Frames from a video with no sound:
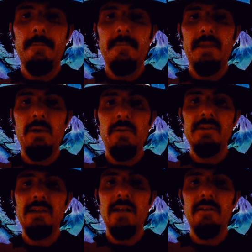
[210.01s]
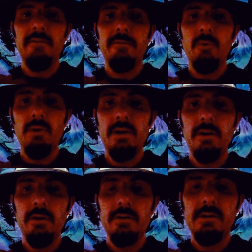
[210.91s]
that you have a solid 40
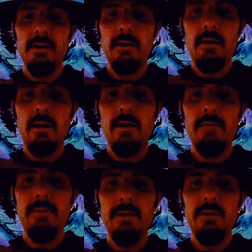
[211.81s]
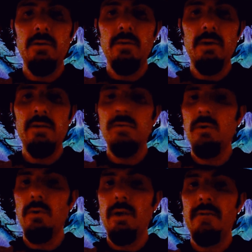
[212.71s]
Hertz on the B2 and you
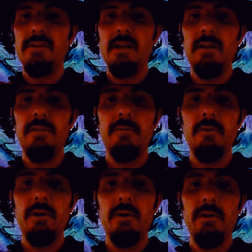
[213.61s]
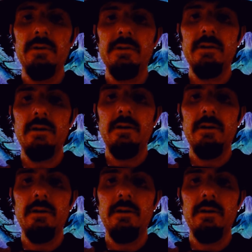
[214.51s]
don't have a solid 40 Hertz